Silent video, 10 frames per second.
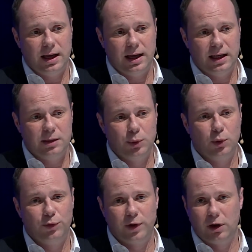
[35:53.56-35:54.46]
in a
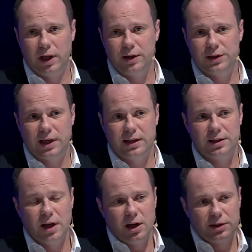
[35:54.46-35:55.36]
portfolio
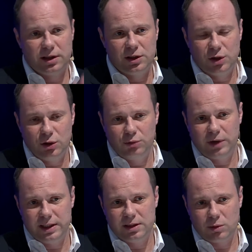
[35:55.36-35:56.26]
sense. So there's two
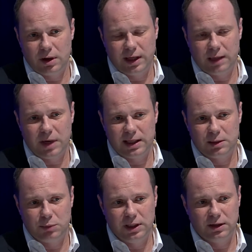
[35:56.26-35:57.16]
reasons why I think it makes
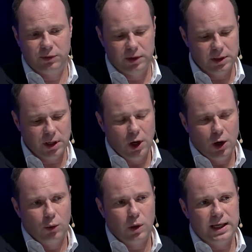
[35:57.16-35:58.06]
a big difference.
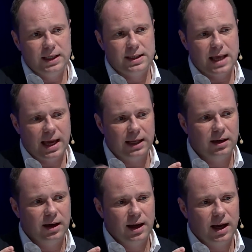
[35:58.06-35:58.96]
One is that
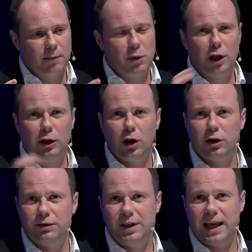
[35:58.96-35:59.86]
a lot
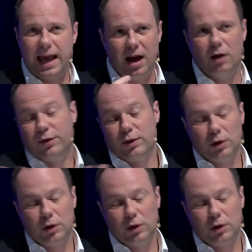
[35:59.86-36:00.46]
of the alpha, a